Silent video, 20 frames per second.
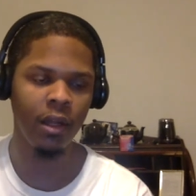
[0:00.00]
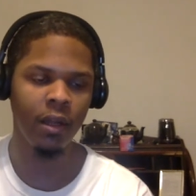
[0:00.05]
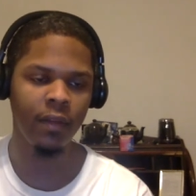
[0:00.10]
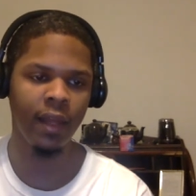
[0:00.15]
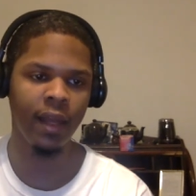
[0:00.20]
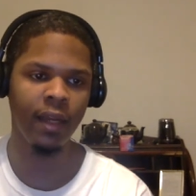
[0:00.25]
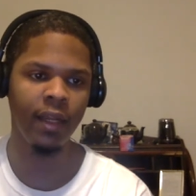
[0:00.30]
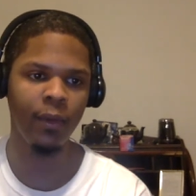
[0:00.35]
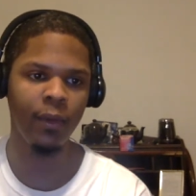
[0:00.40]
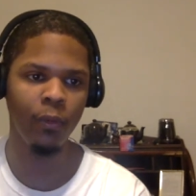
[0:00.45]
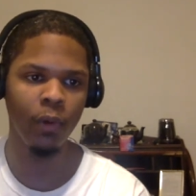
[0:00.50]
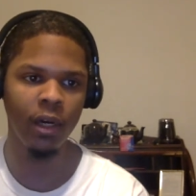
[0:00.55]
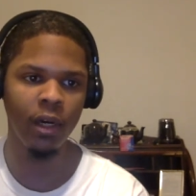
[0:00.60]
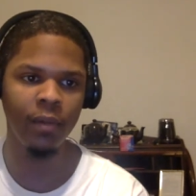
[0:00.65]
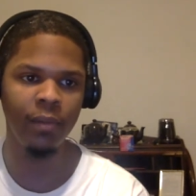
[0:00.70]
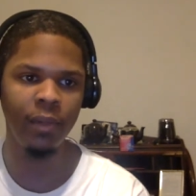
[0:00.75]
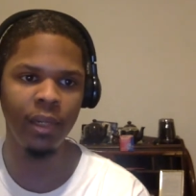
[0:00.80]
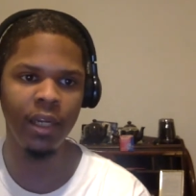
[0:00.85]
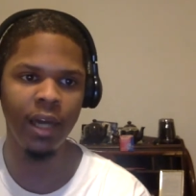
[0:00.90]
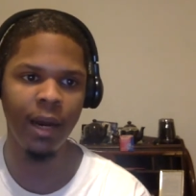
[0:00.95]
that he would
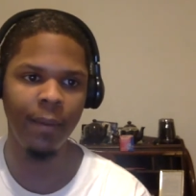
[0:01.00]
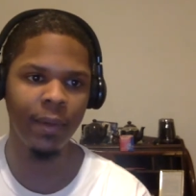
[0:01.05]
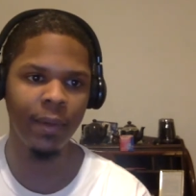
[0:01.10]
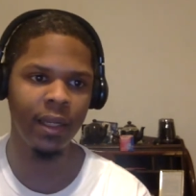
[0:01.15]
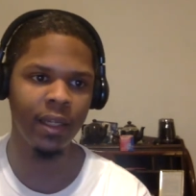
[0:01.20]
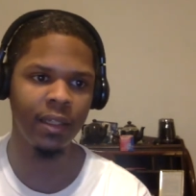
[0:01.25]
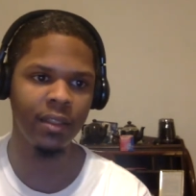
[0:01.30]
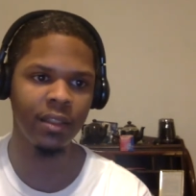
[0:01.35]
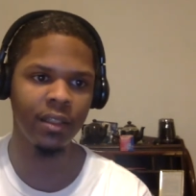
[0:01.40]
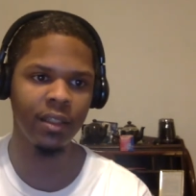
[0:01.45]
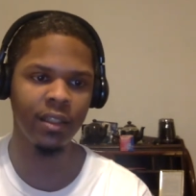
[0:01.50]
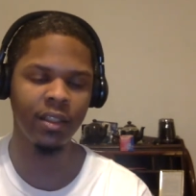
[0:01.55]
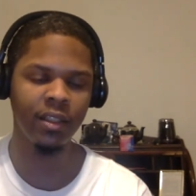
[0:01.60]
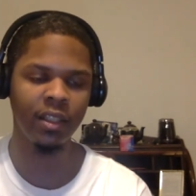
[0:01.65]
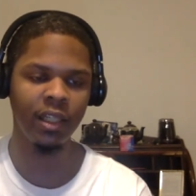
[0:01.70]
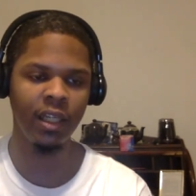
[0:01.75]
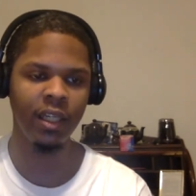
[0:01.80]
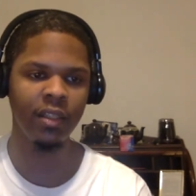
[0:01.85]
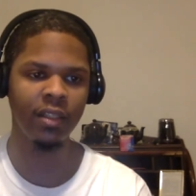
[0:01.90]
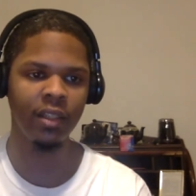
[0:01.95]
be coming into this
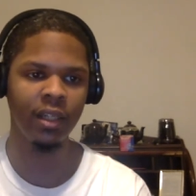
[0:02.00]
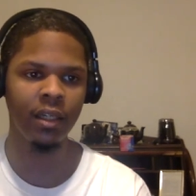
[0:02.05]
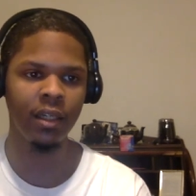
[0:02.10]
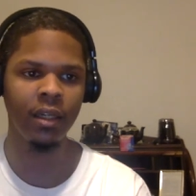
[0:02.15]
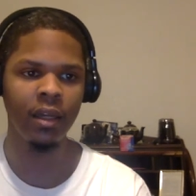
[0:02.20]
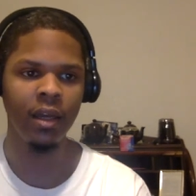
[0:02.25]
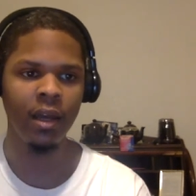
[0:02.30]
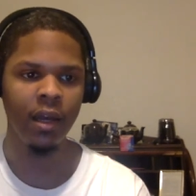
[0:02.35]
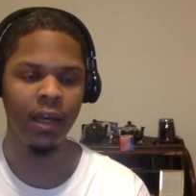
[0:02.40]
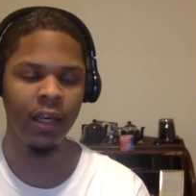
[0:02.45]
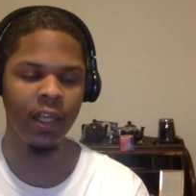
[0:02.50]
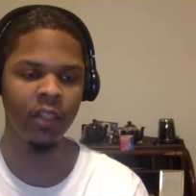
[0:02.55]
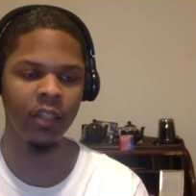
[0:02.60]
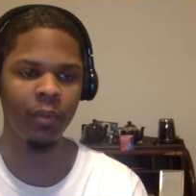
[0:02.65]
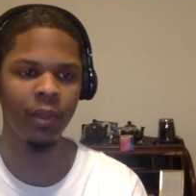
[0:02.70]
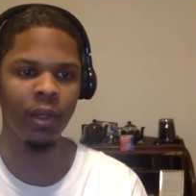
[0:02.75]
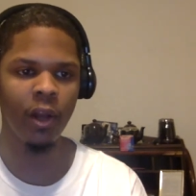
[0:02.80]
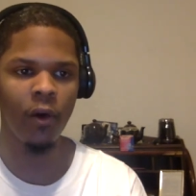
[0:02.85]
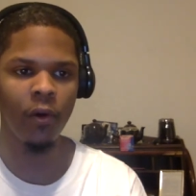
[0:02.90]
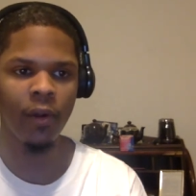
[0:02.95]
season. He's
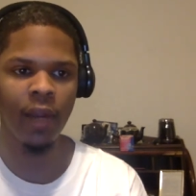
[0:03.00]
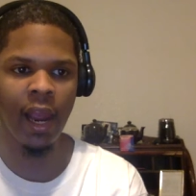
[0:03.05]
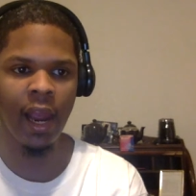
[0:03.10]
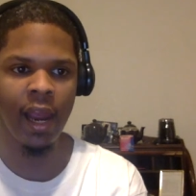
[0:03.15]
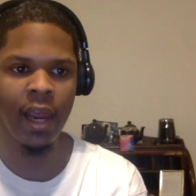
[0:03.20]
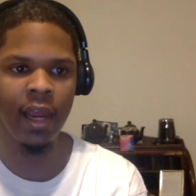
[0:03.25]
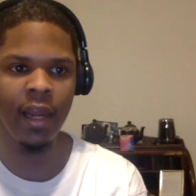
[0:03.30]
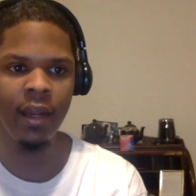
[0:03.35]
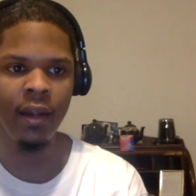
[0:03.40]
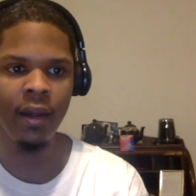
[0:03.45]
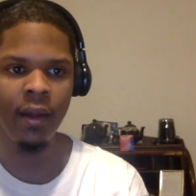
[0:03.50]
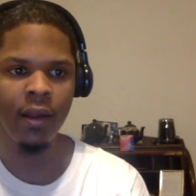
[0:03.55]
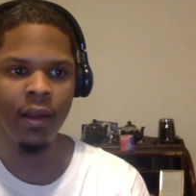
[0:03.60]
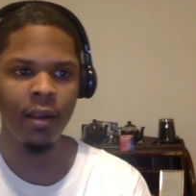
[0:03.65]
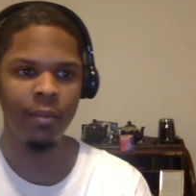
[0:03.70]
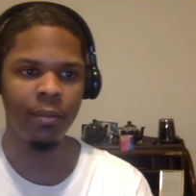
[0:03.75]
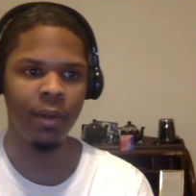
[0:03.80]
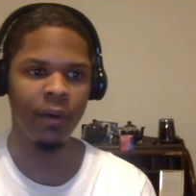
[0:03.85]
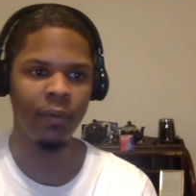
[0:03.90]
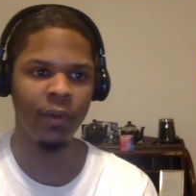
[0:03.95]
been okay,
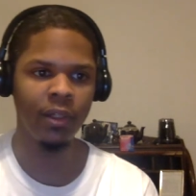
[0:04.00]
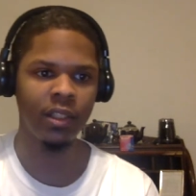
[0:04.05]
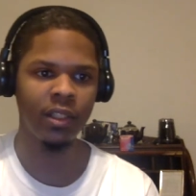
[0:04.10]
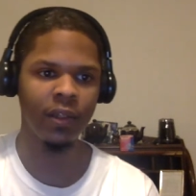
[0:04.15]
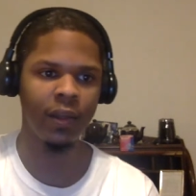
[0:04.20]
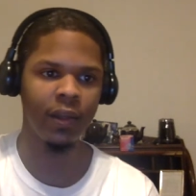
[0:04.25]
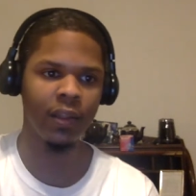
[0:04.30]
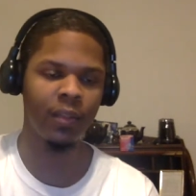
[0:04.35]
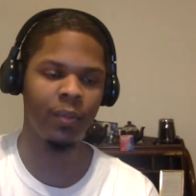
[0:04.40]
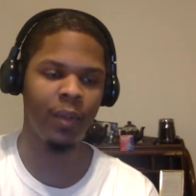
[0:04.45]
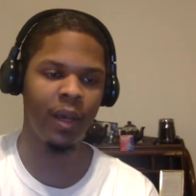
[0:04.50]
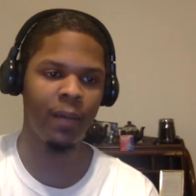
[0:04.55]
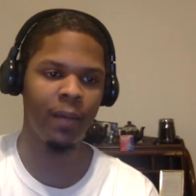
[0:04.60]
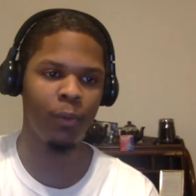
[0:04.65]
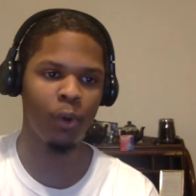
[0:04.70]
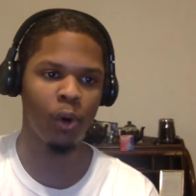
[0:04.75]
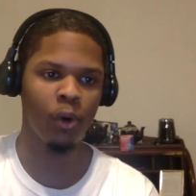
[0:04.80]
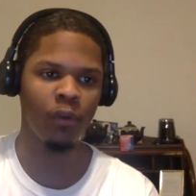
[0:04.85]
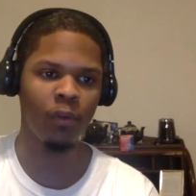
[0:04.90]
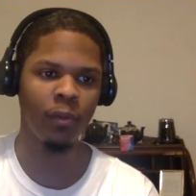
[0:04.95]
but we still expect
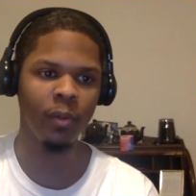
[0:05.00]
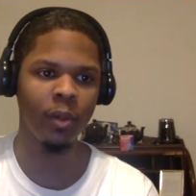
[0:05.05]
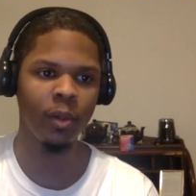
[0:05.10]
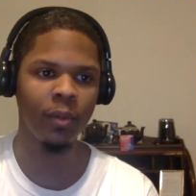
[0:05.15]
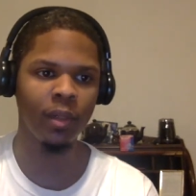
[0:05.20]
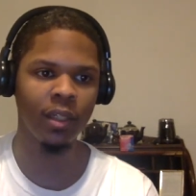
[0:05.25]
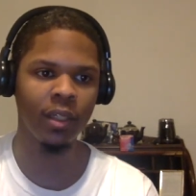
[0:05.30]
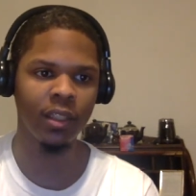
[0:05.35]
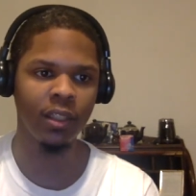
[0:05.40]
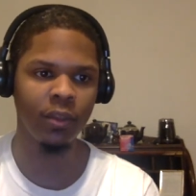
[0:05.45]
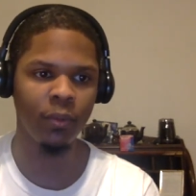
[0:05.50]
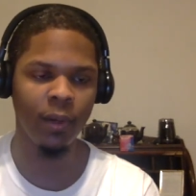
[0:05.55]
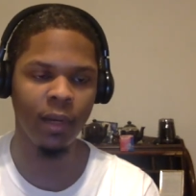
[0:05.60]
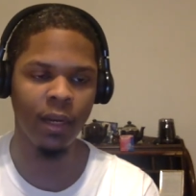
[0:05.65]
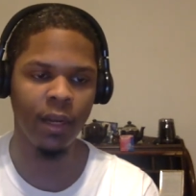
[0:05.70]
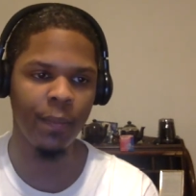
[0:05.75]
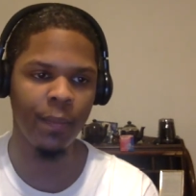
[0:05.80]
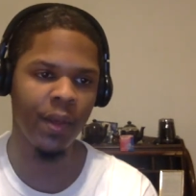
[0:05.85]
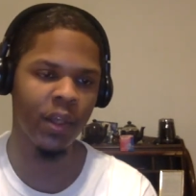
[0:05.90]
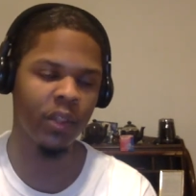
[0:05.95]
more from him because he's one of
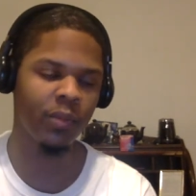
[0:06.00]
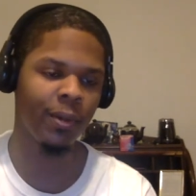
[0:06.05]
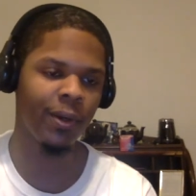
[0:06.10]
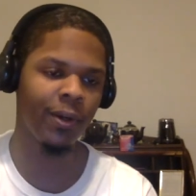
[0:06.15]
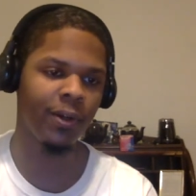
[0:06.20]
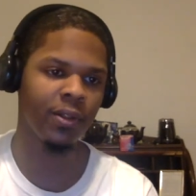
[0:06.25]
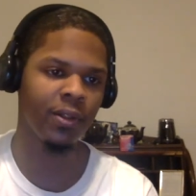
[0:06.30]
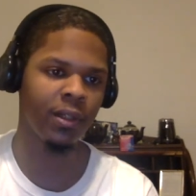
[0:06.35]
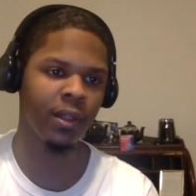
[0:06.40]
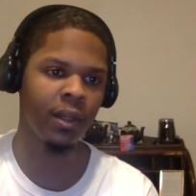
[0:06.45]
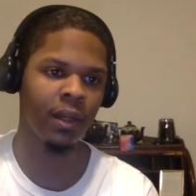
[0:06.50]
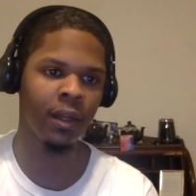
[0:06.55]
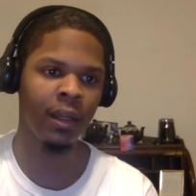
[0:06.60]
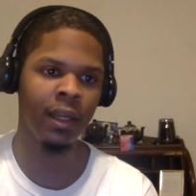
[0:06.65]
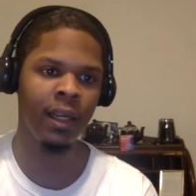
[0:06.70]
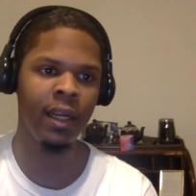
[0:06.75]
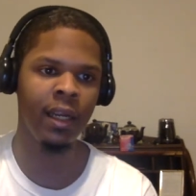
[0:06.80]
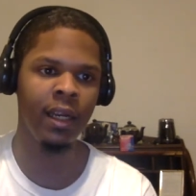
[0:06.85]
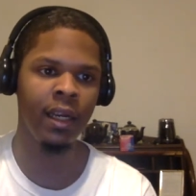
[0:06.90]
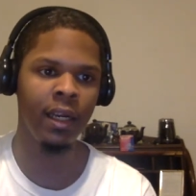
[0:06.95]
the best players in the
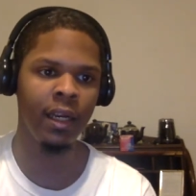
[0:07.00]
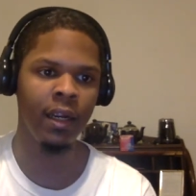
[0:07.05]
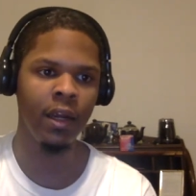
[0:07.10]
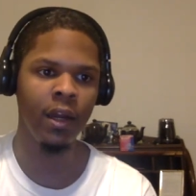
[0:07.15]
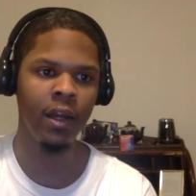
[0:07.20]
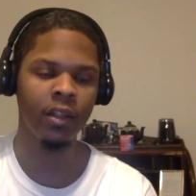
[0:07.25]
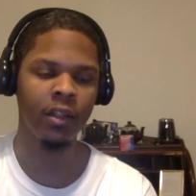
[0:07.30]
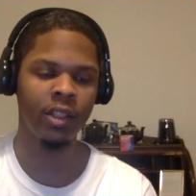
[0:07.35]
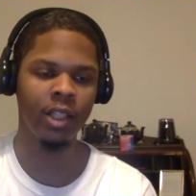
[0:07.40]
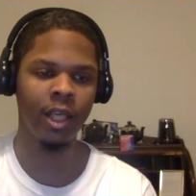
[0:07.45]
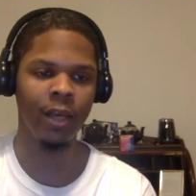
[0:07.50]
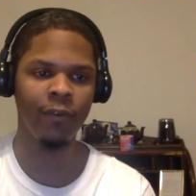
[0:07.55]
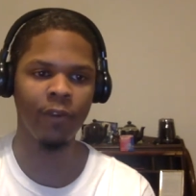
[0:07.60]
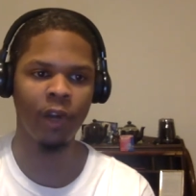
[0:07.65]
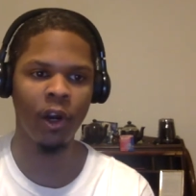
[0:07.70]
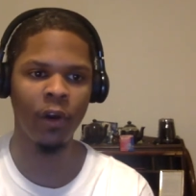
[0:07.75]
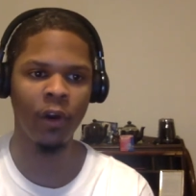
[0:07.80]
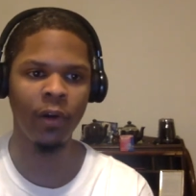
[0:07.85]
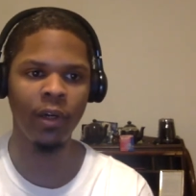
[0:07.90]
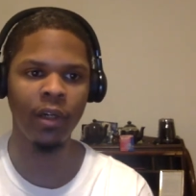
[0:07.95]
league. Seth
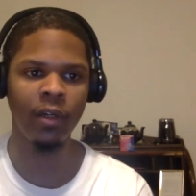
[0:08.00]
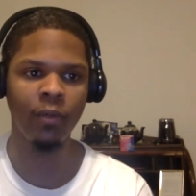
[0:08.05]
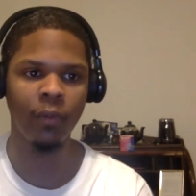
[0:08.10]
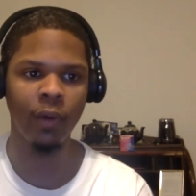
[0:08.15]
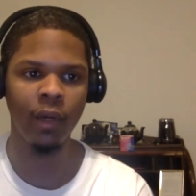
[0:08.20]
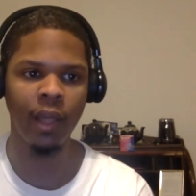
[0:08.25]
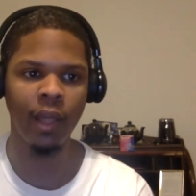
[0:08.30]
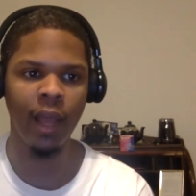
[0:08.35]
Curry really